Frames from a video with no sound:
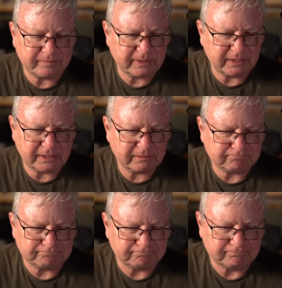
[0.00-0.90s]
um,
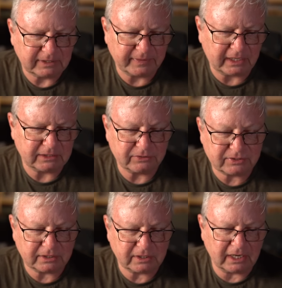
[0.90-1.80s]
and that you
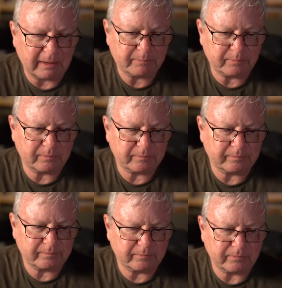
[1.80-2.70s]
said the lump
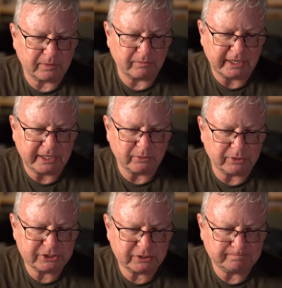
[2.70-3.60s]
really
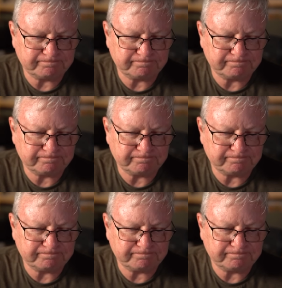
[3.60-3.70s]
annoyed you.